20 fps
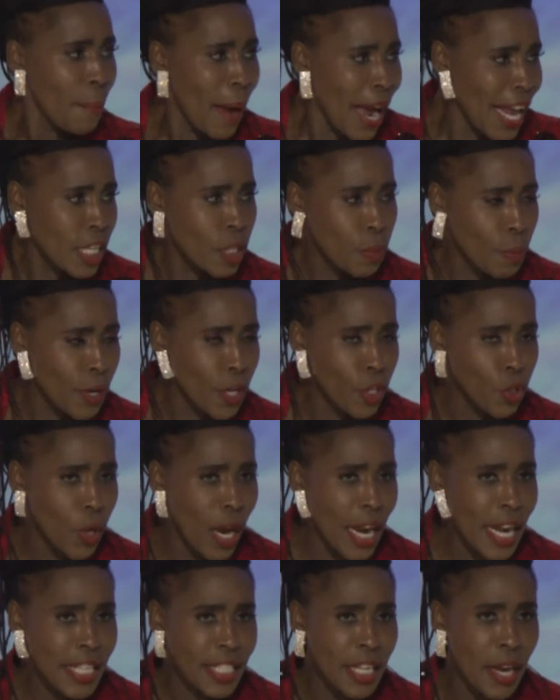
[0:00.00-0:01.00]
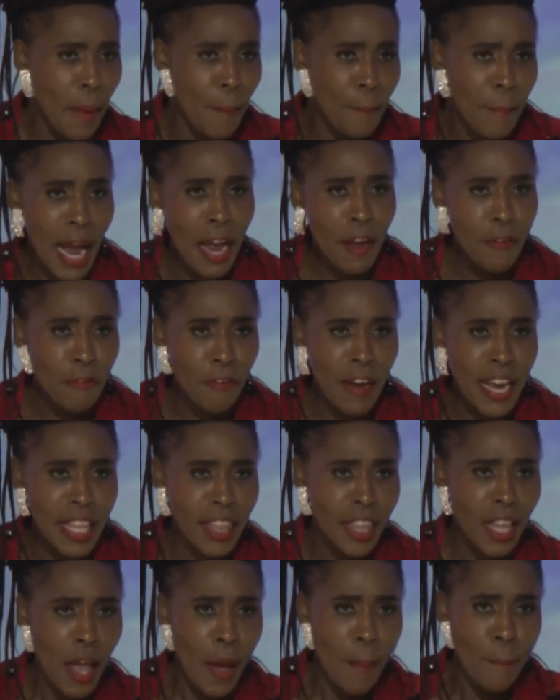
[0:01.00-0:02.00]
my spirituality, my
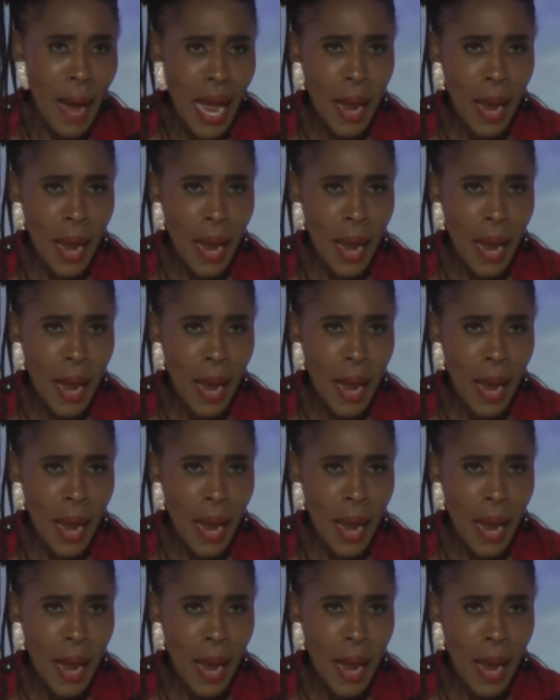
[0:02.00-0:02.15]
faith,